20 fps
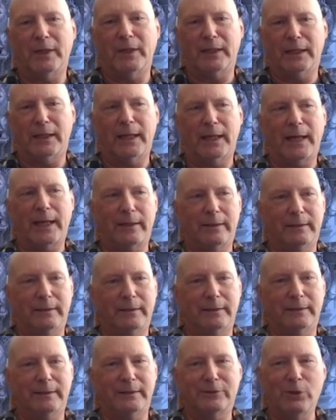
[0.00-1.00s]
and again, I, I
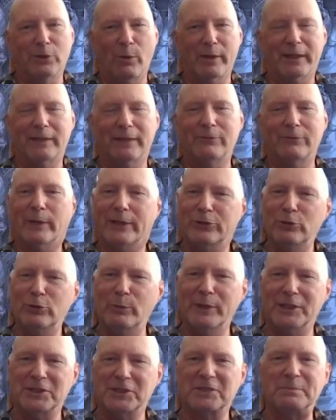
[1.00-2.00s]
don't want to give away too
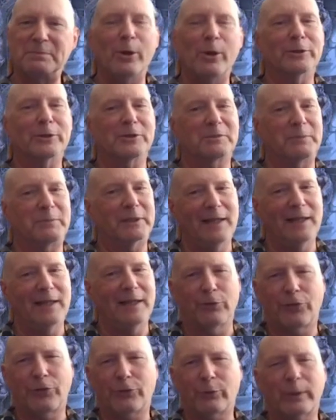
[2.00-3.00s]
many spoilers, but
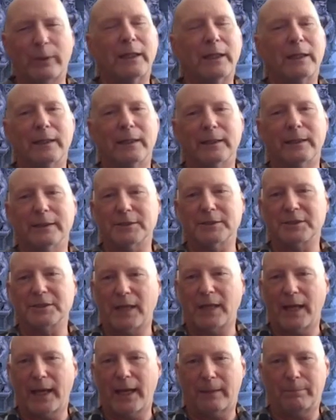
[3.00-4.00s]
level three is
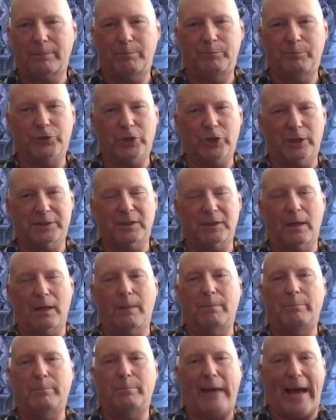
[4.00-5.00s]
a just a
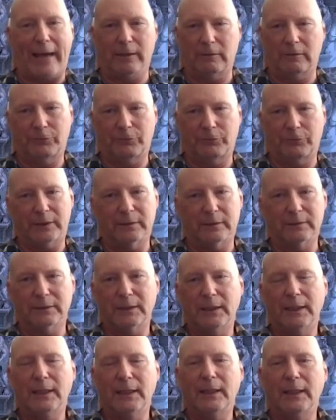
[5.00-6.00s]
battlefield.
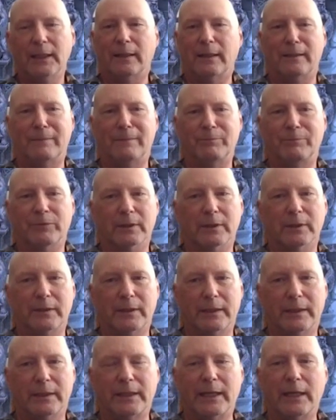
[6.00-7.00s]
Um,
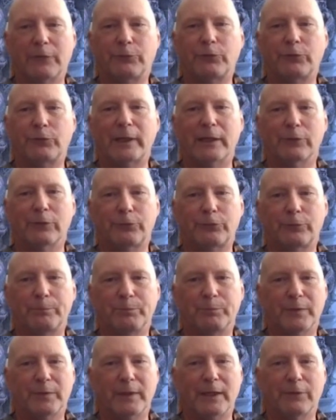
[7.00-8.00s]
if if
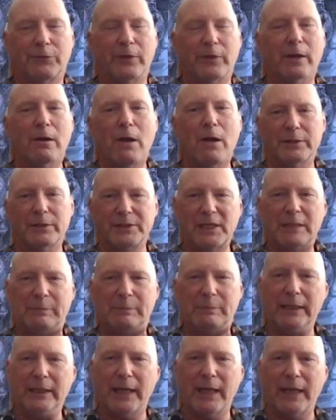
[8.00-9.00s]
if there are
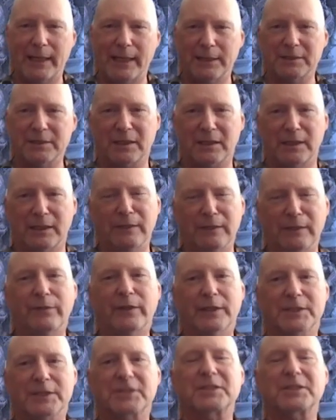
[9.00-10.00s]
TPKs in
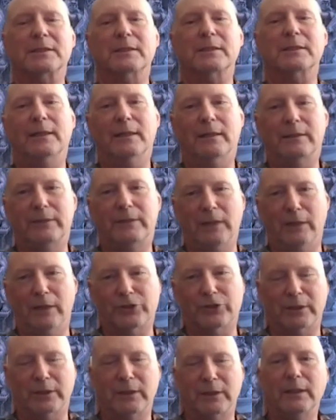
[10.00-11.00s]
this
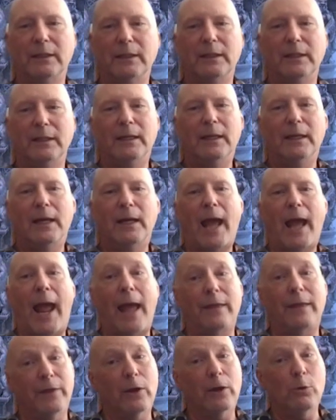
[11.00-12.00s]
dungeon, oh.
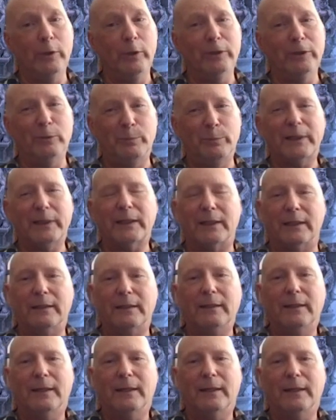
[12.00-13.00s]
and there will be,
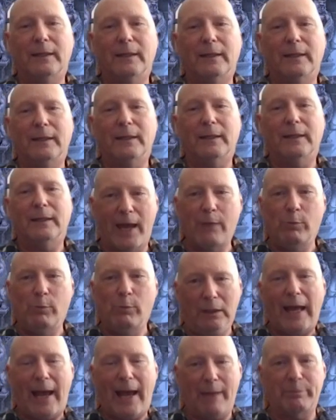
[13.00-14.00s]
they will
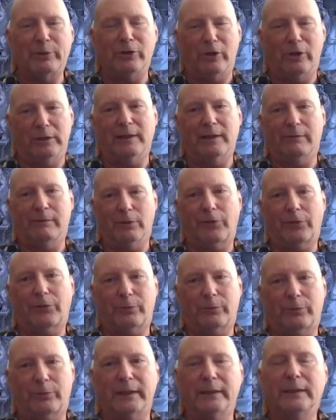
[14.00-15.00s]
happen on level three,